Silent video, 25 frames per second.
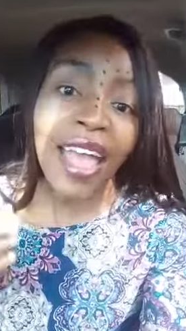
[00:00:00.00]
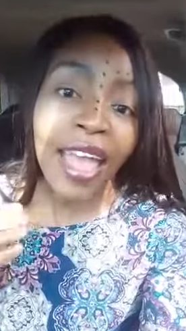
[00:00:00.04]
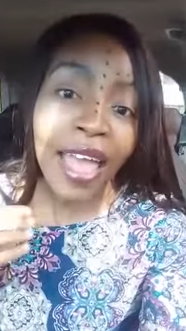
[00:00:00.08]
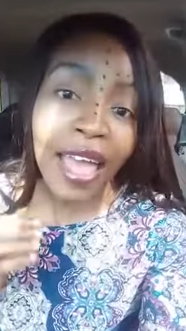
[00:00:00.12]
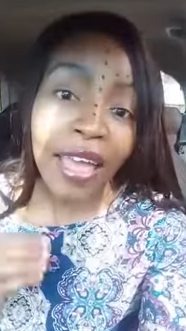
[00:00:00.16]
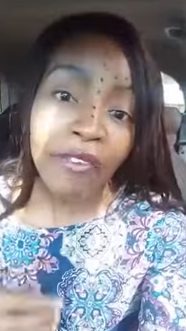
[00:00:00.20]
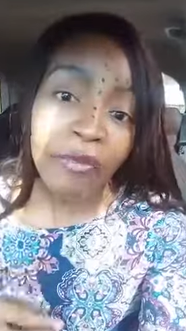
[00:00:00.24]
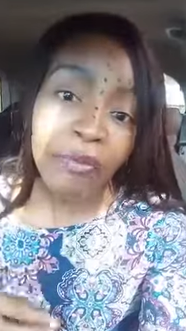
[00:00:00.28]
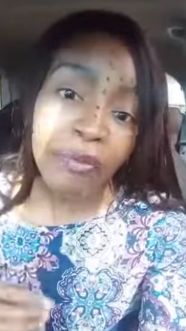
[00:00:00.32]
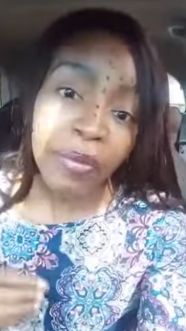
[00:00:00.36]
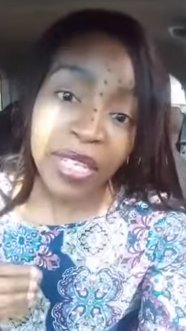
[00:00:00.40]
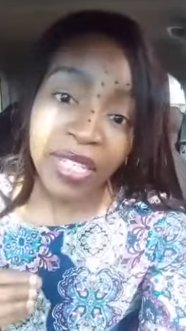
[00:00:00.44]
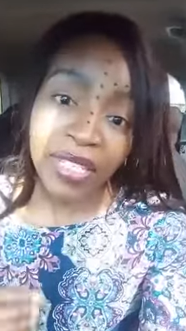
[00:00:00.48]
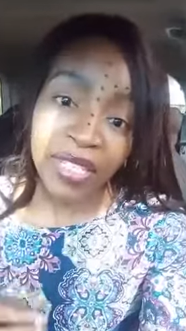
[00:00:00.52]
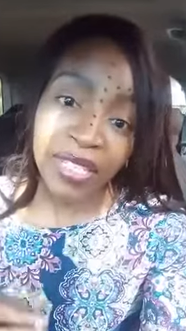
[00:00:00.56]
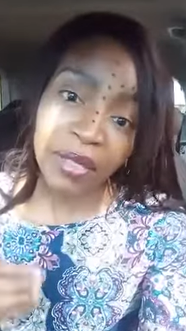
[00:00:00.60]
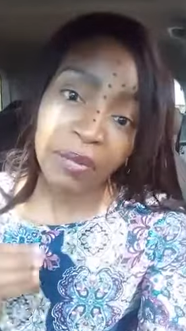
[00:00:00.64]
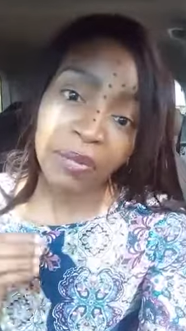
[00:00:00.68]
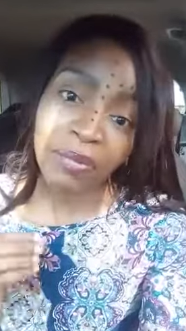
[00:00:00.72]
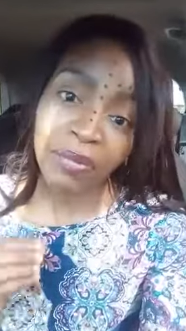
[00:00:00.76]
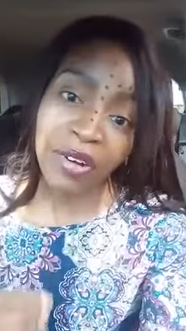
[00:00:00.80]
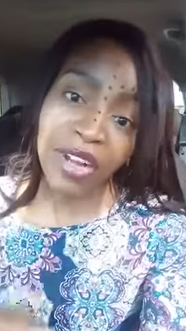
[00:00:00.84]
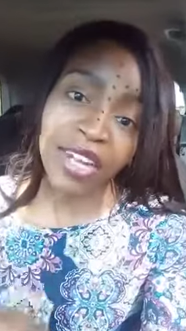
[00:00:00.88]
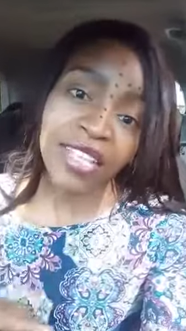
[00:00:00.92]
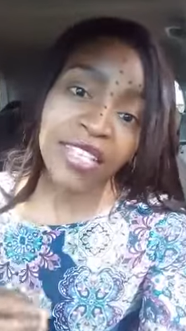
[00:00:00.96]
I have been
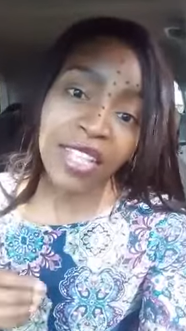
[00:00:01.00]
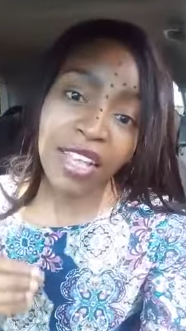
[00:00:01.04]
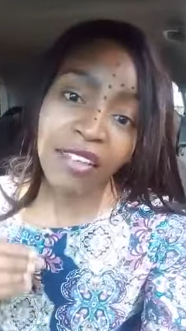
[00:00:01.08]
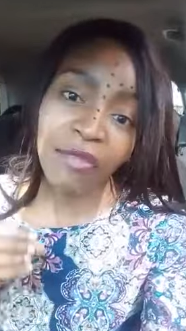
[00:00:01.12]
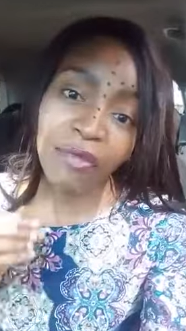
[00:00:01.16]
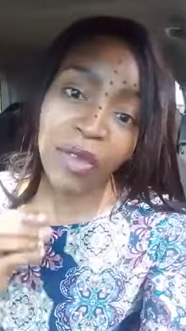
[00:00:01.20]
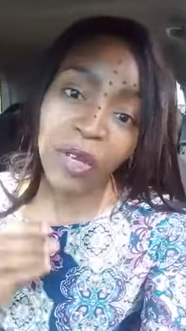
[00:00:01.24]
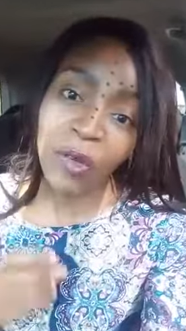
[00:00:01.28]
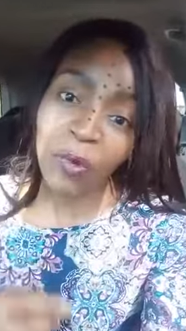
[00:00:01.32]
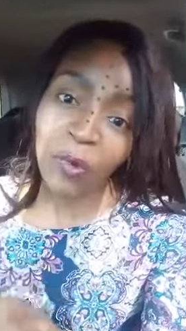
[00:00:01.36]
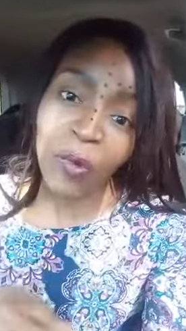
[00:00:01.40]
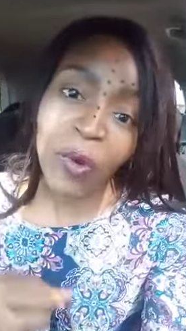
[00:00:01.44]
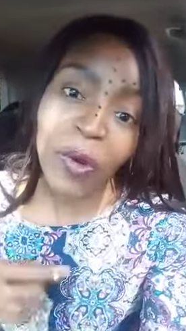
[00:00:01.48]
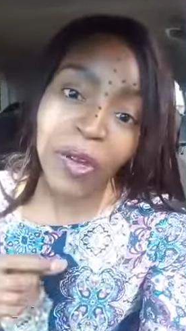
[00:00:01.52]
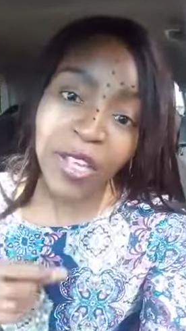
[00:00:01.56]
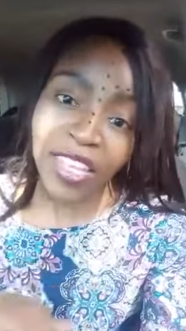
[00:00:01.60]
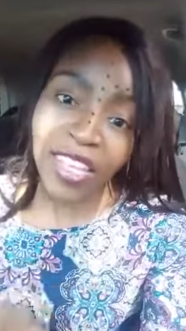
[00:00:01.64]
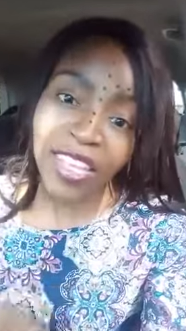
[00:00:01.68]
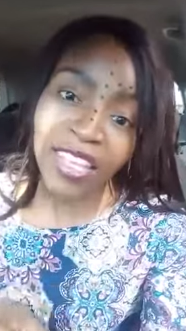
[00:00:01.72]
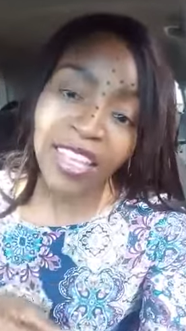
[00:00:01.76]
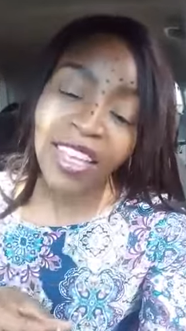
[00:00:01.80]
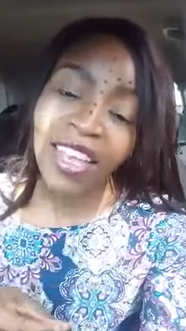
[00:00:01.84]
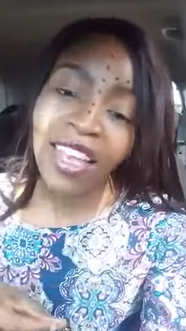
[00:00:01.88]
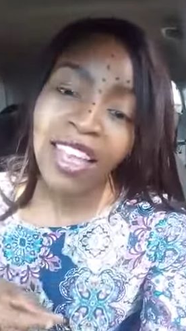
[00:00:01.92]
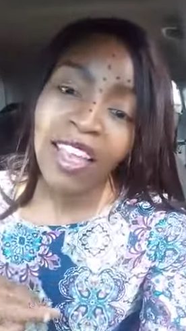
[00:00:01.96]
depressed. I've been
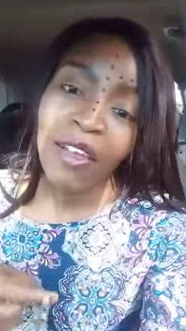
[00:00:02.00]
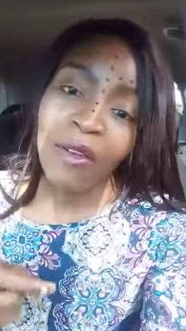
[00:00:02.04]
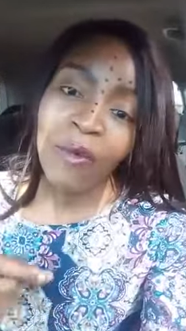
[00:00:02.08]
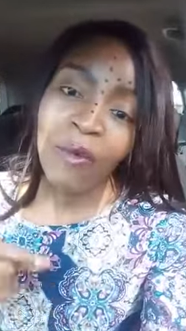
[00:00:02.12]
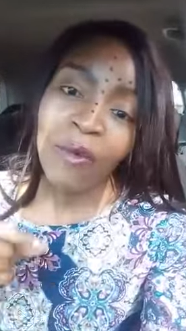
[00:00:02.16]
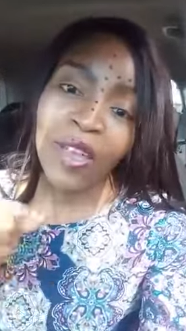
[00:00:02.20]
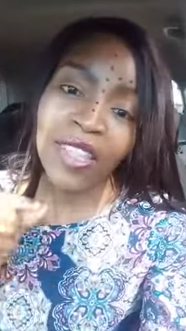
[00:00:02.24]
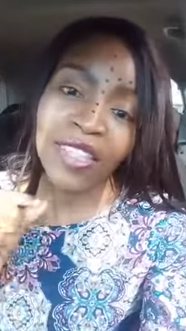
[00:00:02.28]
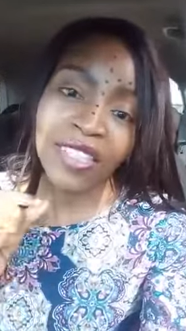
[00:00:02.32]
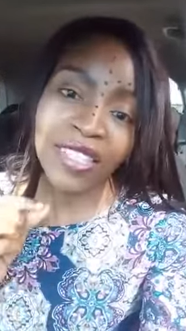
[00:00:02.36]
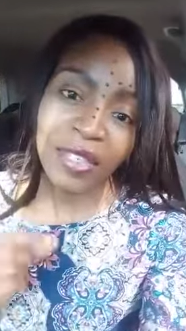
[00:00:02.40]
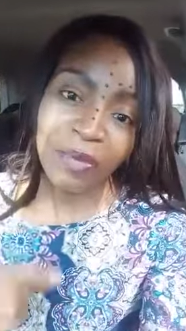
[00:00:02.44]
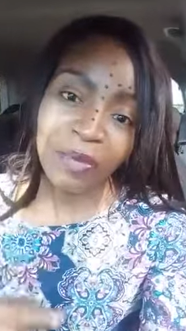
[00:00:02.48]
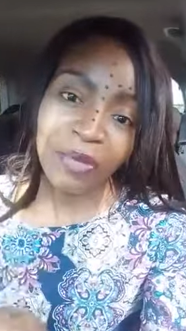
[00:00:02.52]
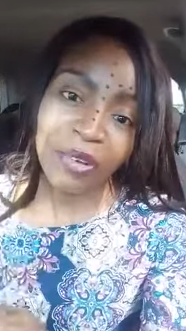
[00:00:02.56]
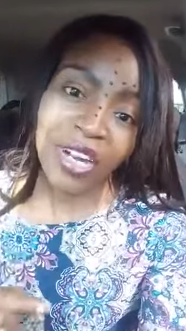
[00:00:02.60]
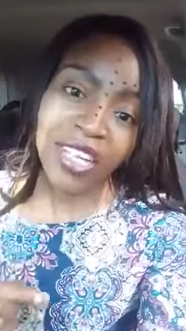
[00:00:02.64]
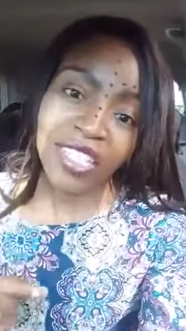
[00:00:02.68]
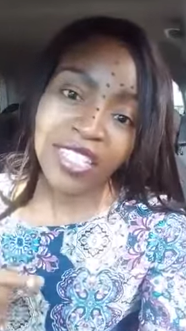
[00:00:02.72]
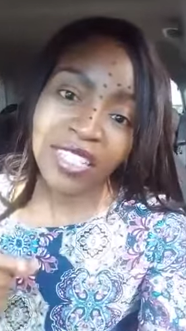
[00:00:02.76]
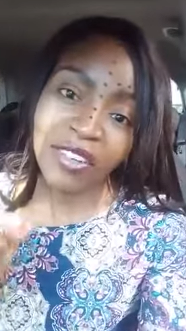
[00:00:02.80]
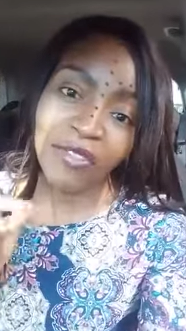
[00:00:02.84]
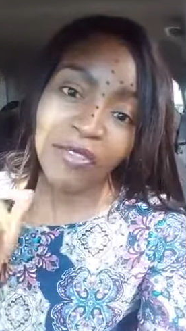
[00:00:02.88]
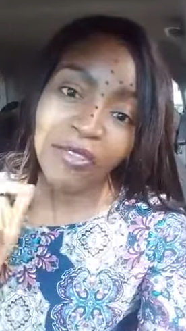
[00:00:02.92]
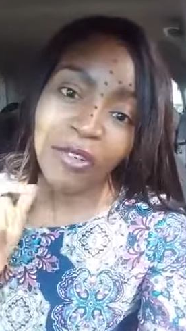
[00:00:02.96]
walking with
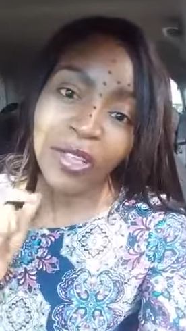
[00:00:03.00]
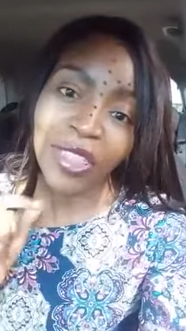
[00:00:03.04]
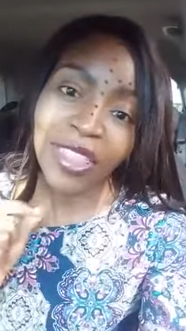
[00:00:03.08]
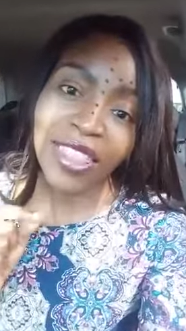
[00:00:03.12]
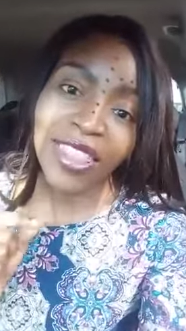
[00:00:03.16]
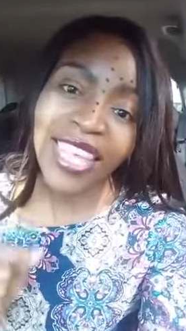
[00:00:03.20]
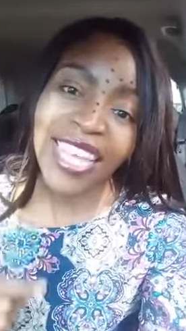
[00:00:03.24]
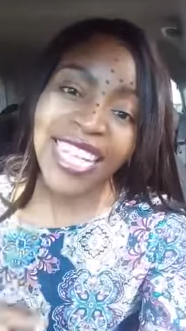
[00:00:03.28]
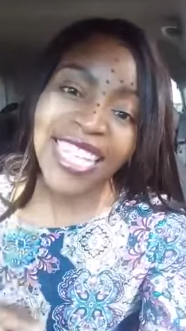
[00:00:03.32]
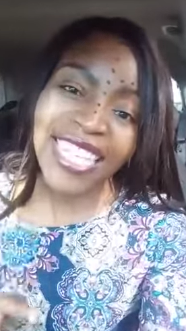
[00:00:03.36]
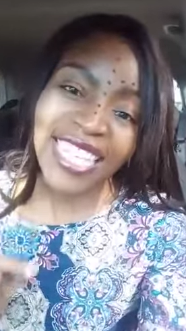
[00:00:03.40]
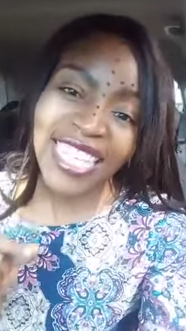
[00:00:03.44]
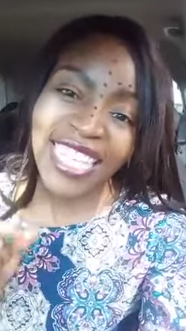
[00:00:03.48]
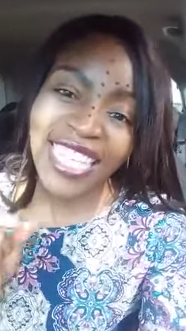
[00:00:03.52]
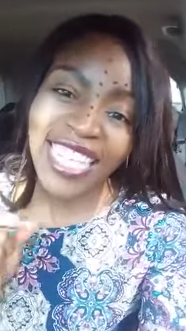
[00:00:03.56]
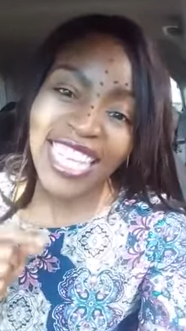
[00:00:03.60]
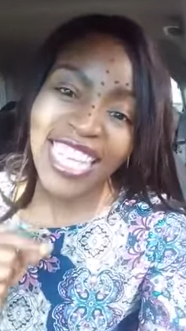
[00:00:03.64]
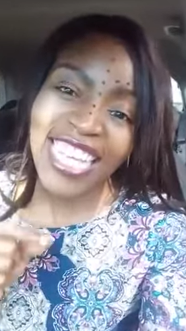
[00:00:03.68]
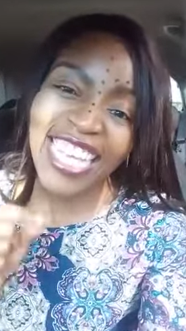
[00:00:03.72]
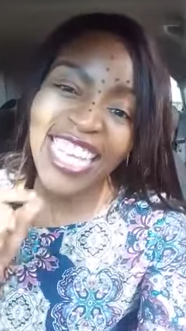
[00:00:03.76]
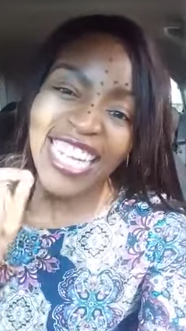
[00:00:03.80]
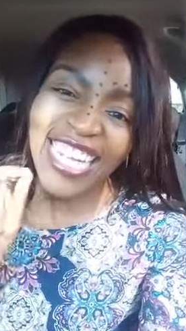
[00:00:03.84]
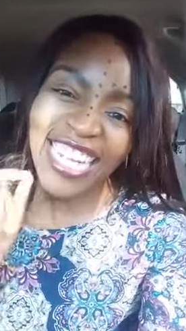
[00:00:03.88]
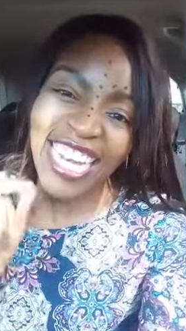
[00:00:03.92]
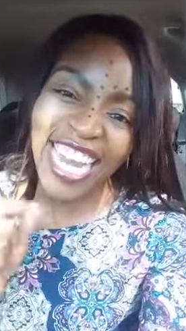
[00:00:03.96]
depression for
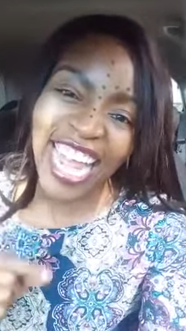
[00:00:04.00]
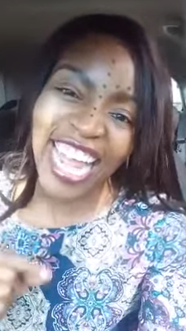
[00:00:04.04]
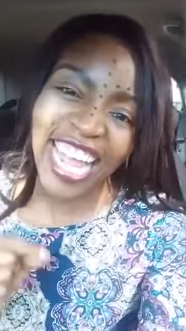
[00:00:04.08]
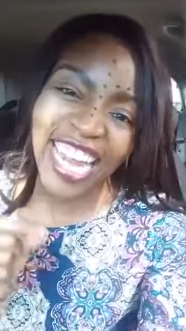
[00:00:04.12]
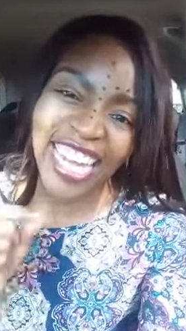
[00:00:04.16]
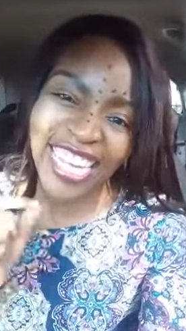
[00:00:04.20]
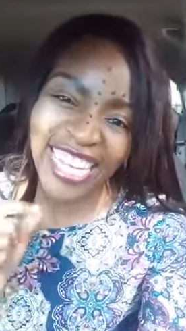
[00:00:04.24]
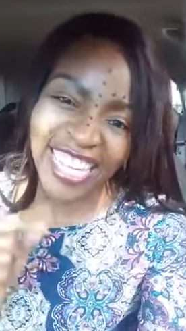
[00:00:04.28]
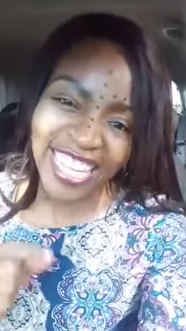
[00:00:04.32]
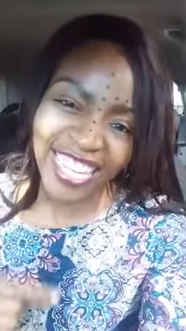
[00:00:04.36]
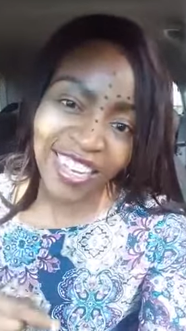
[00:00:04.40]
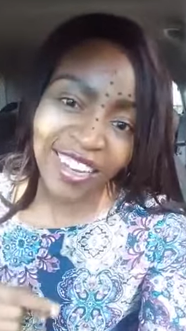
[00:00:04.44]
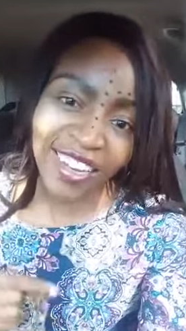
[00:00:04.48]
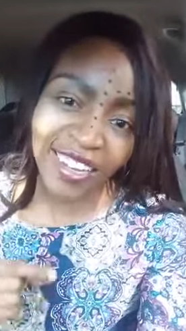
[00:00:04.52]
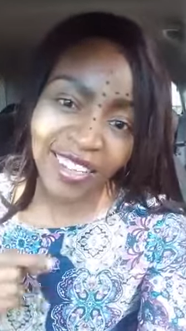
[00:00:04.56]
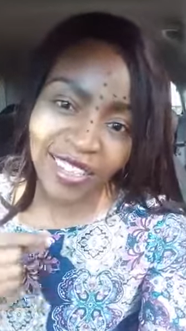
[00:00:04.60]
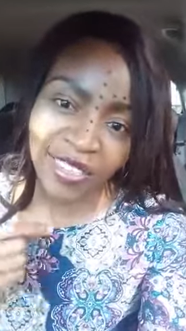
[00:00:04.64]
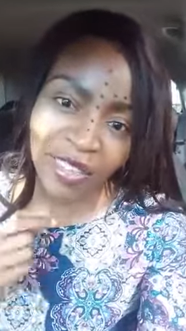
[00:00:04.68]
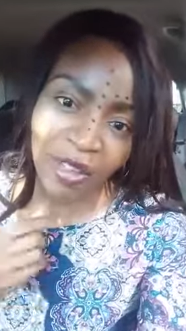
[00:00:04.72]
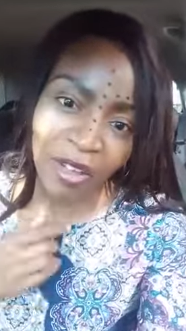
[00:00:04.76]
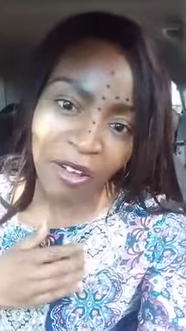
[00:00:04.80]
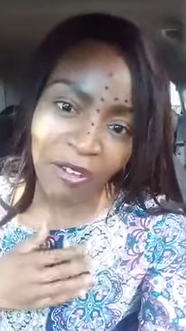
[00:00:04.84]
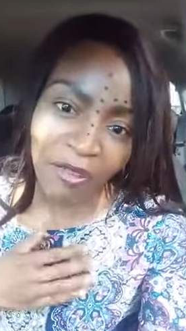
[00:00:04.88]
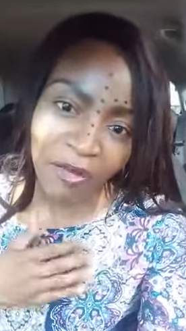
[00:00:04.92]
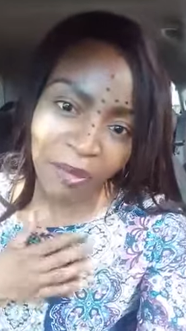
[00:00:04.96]
39
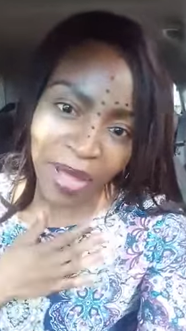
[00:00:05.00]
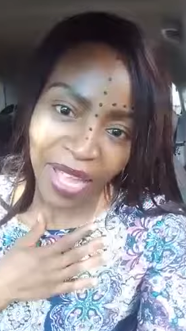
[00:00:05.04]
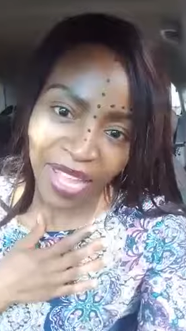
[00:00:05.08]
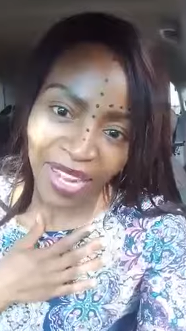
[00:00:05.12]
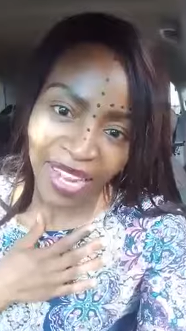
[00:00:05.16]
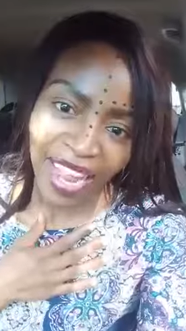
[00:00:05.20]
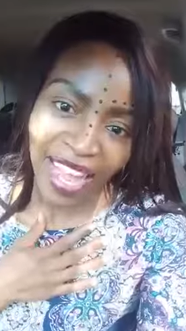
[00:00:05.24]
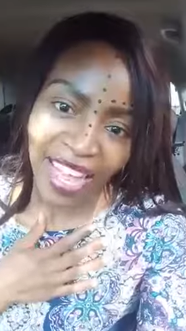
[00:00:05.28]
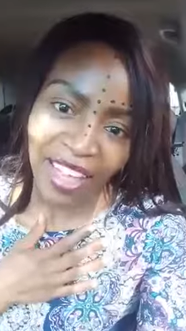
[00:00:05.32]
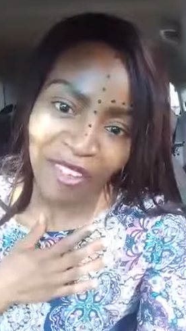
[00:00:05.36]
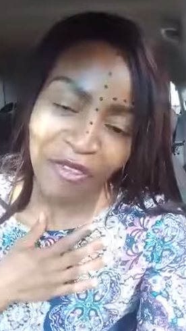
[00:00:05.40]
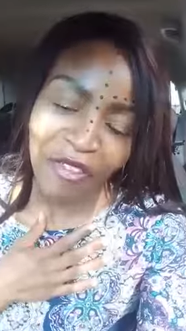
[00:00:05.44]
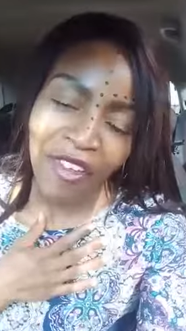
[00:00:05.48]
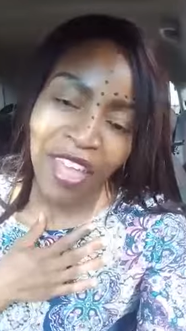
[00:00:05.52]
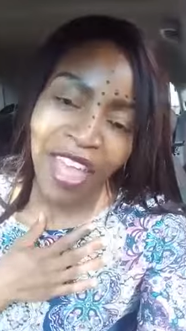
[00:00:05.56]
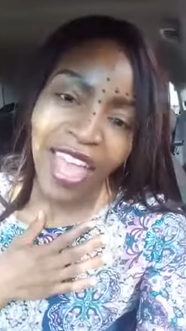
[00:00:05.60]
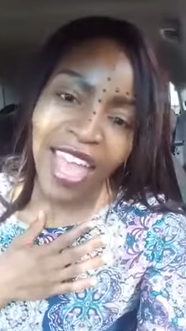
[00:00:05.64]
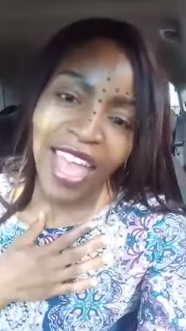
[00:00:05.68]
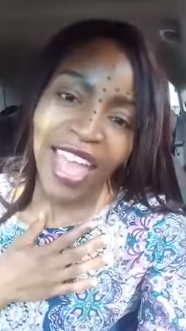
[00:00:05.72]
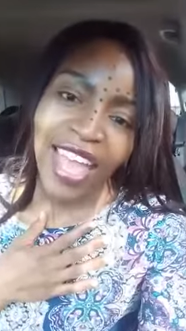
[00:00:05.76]
years of my life,